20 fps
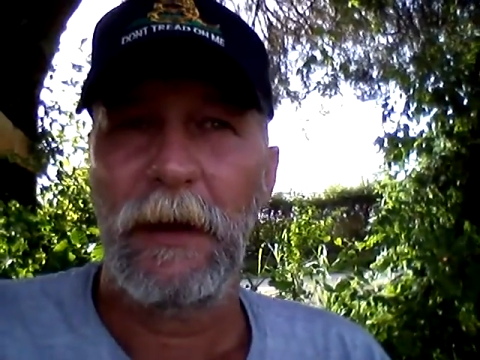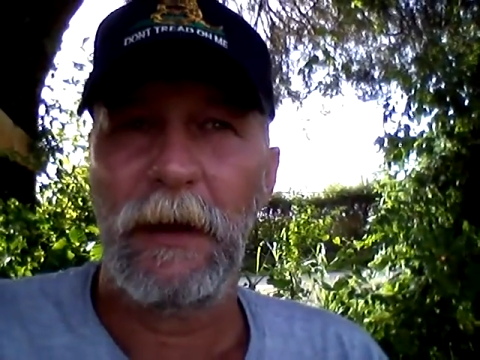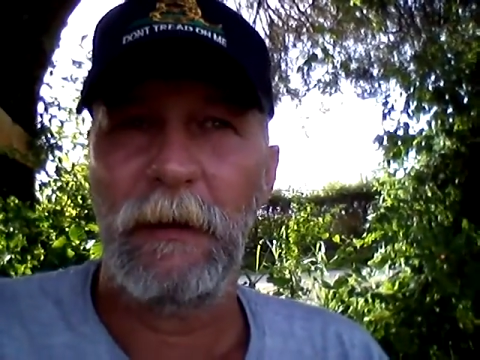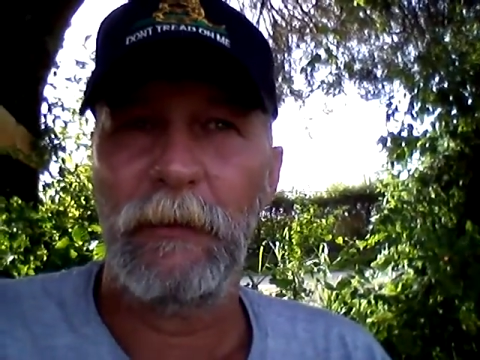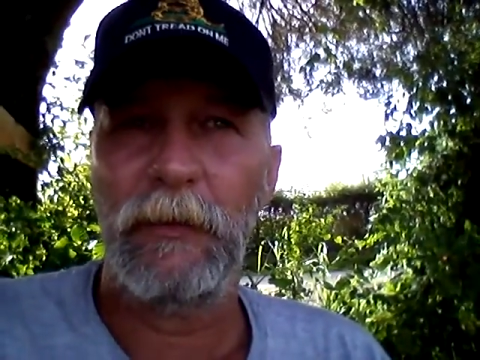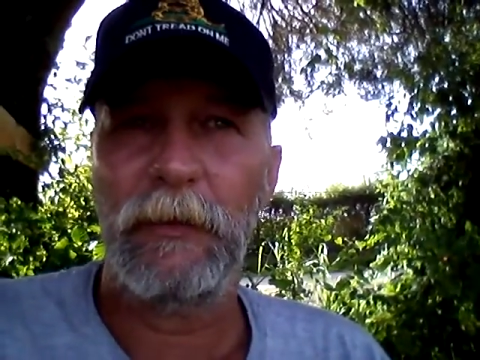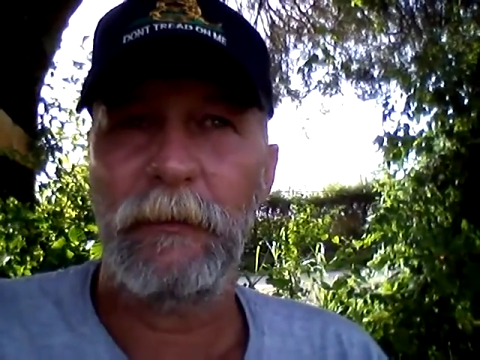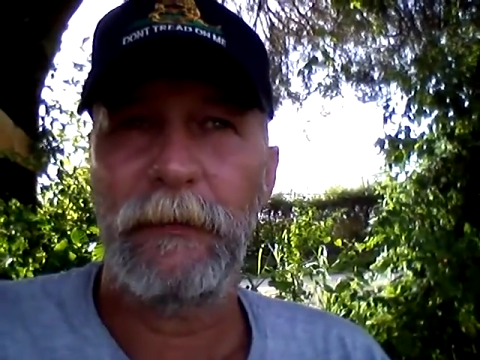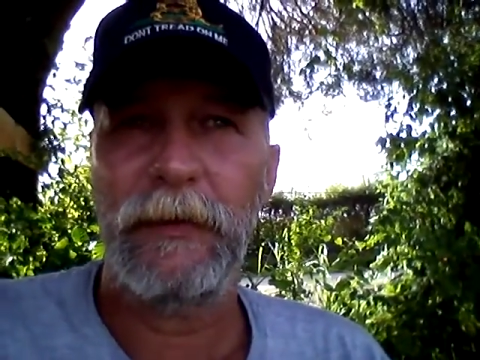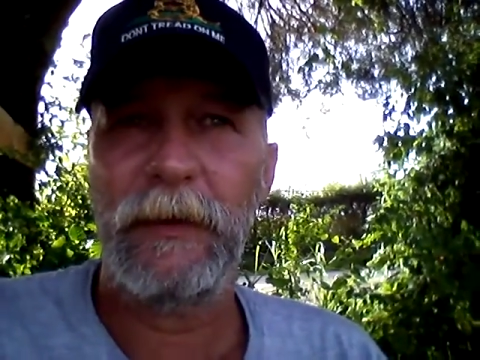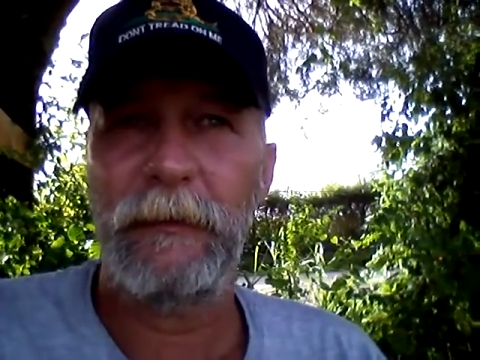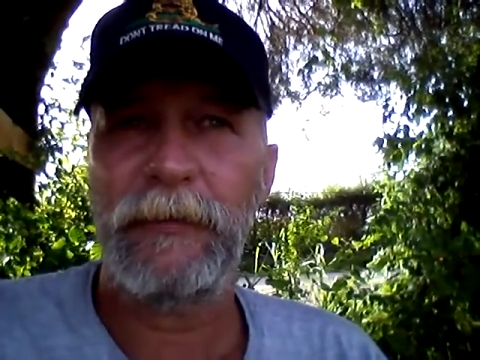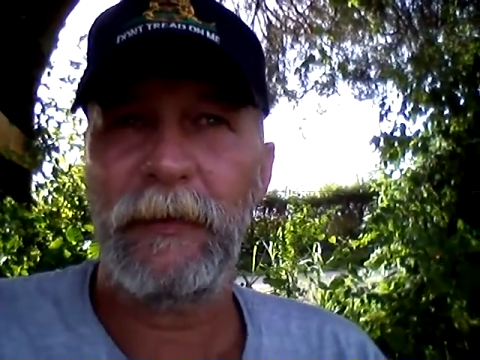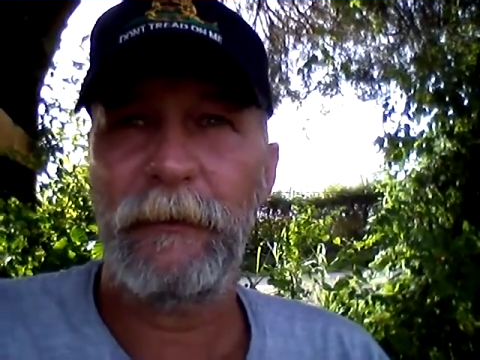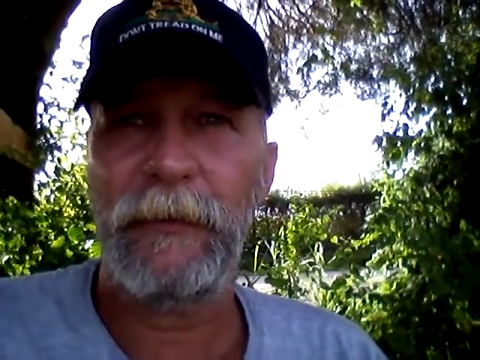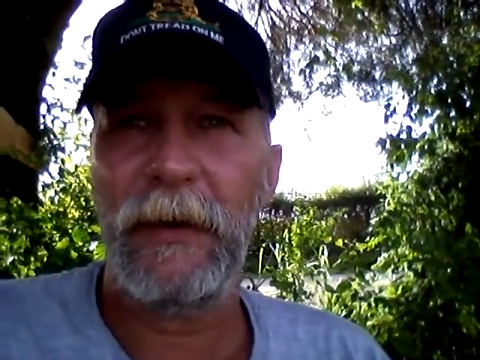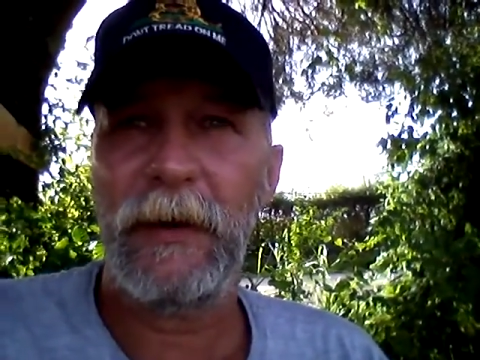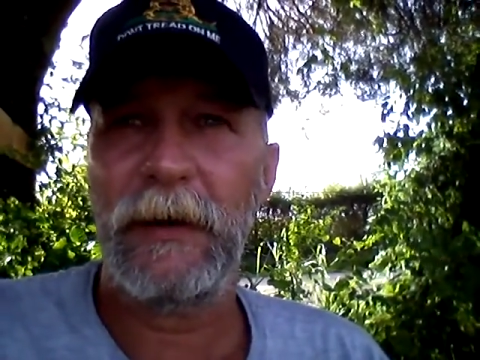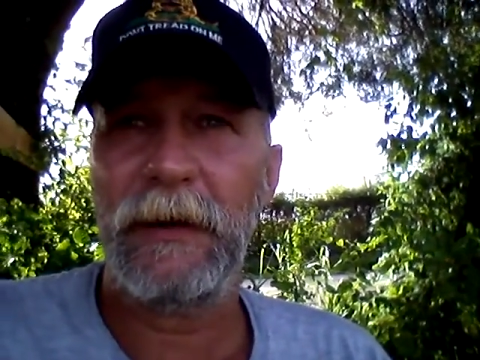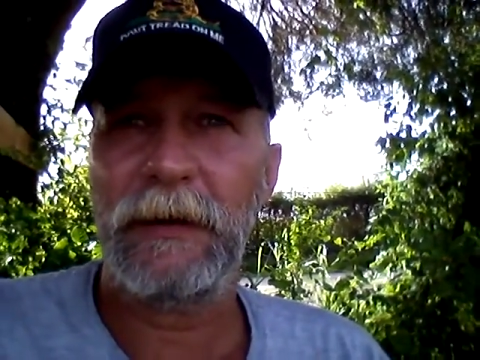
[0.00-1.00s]
I'm going to be
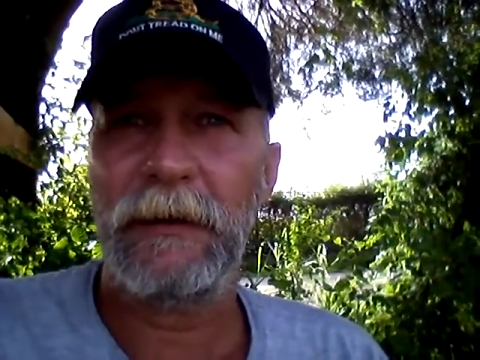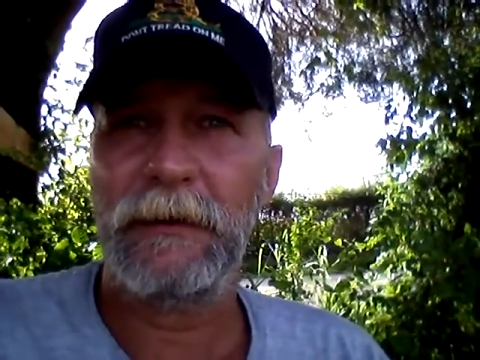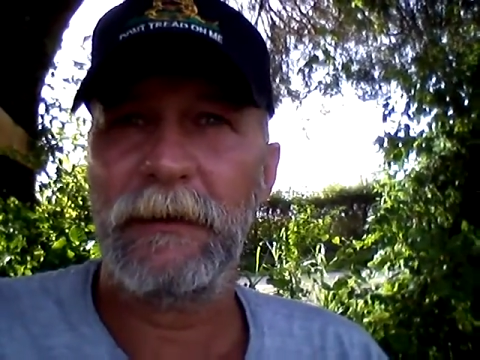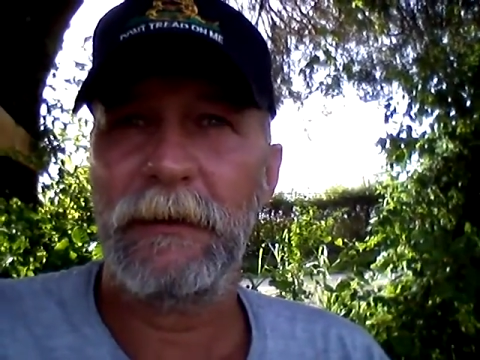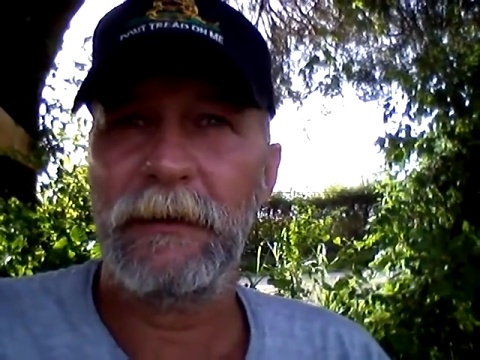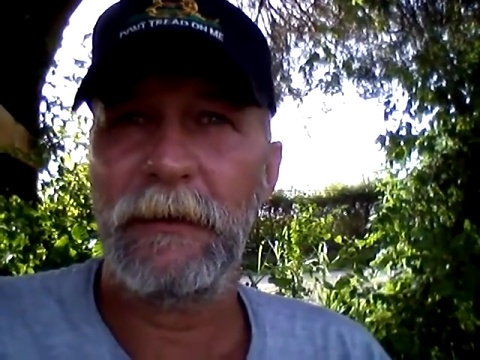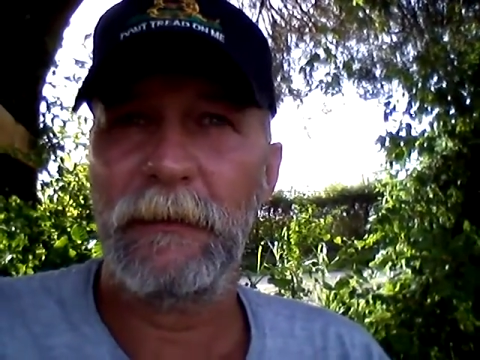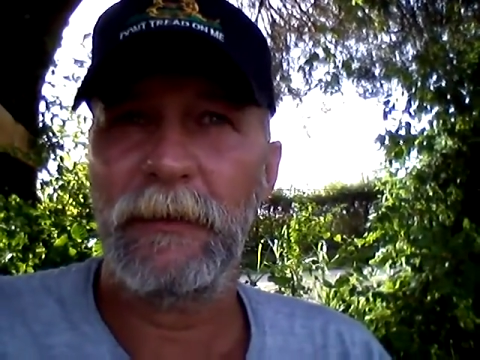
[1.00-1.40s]
prepared.